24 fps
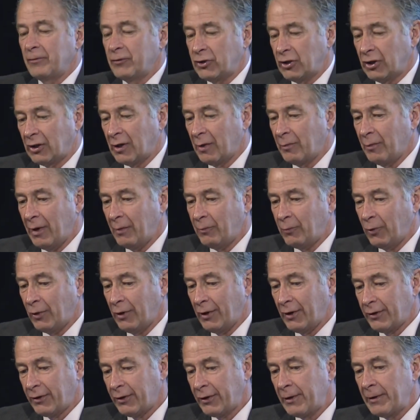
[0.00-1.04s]
to come up
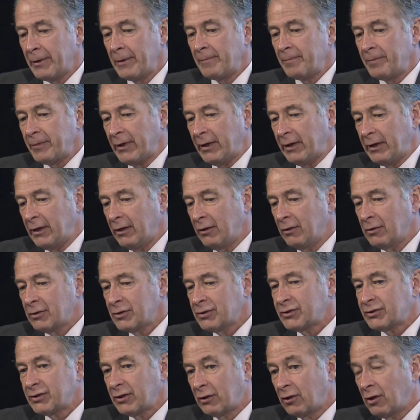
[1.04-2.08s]
with
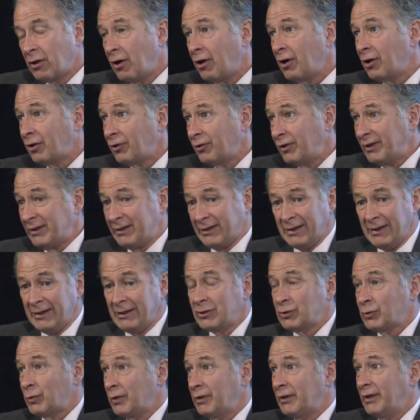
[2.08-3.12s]
here's the concrete
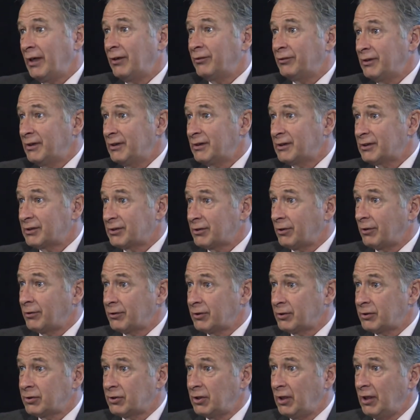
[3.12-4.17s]
things we now need to
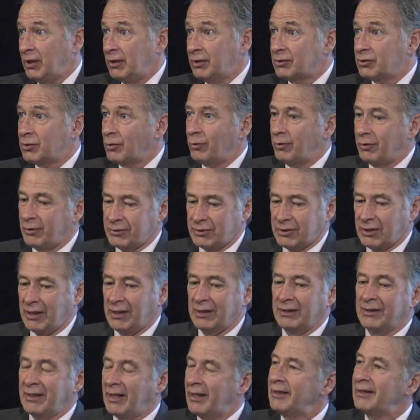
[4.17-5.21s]
start to change, which
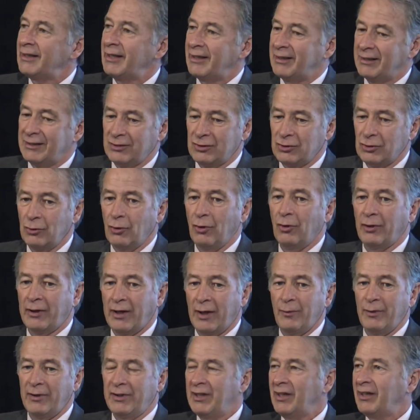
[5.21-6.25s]
can then get into
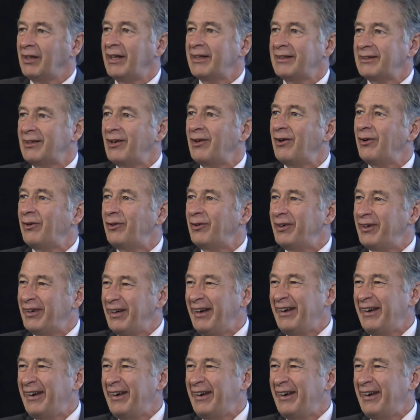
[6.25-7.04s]
okay, we need to let go